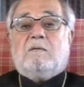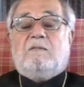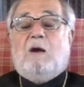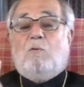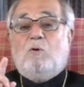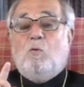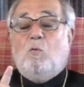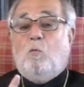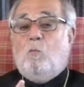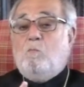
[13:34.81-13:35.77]
that
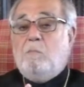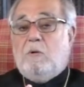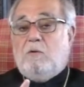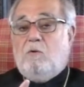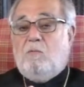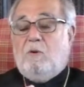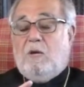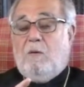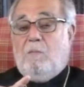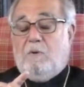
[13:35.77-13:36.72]
you
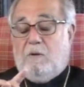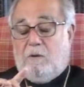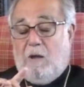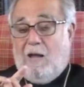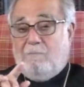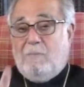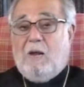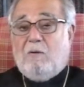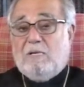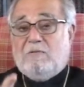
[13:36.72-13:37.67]
got
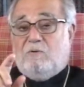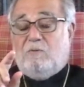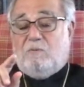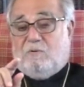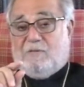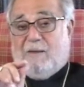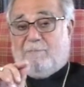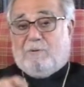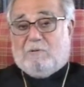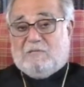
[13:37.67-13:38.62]
married to
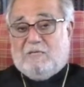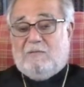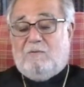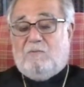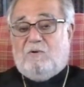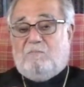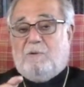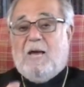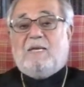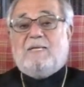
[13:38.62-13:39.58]
that person with
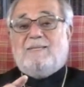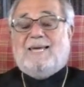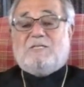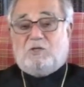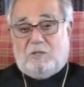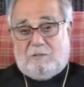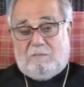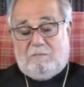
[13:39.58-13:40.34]
bad intention,